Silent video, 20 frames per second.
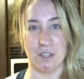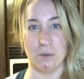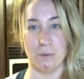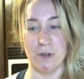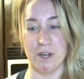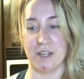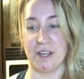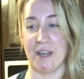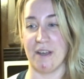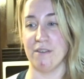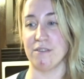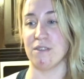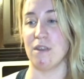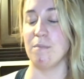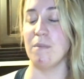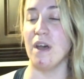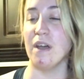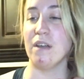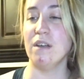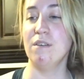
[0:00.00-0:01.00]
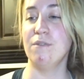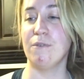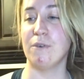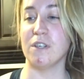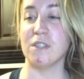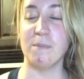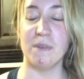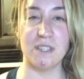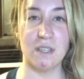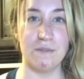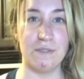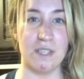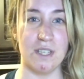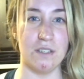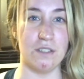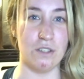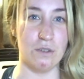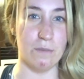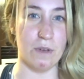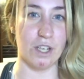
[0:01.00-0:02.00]
a workout. So I'm not gonna force myself to
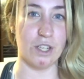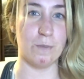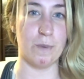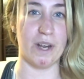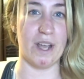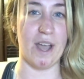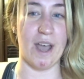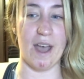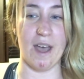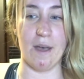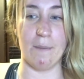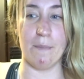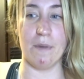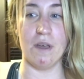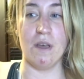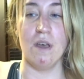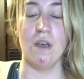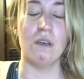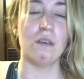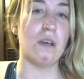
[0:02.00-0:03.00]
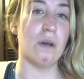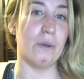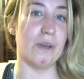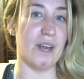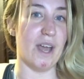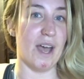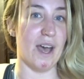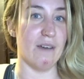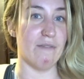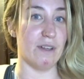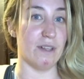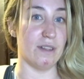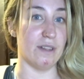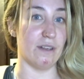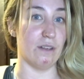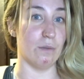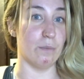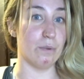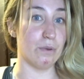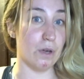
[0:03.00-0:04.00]
eat too much, but I am going to have a
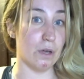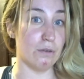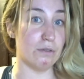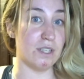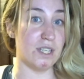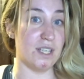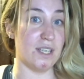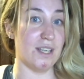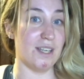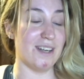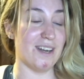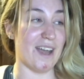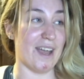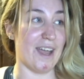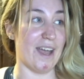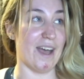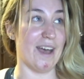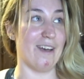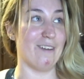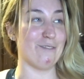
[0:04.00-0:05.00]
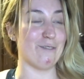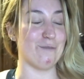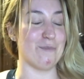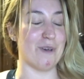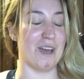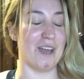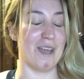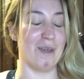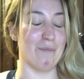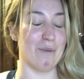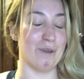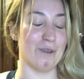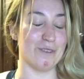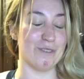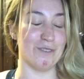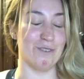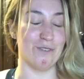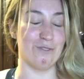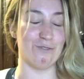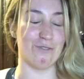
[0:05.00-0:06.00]
little protein. I have my
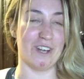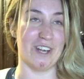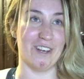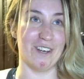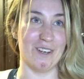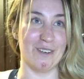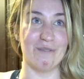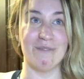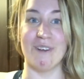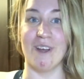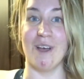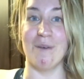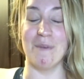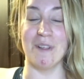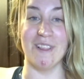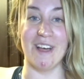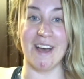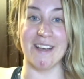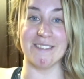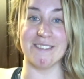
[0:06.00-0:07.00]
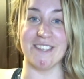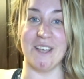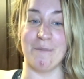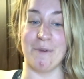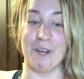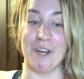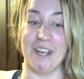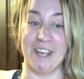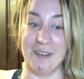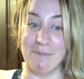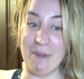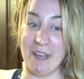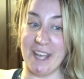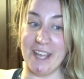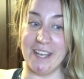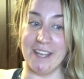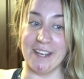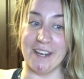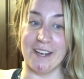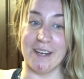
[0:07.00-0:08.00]
personal trainer from last summer in my
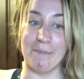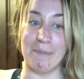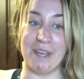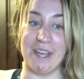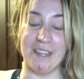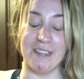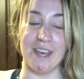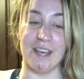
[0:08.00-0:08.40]
ear being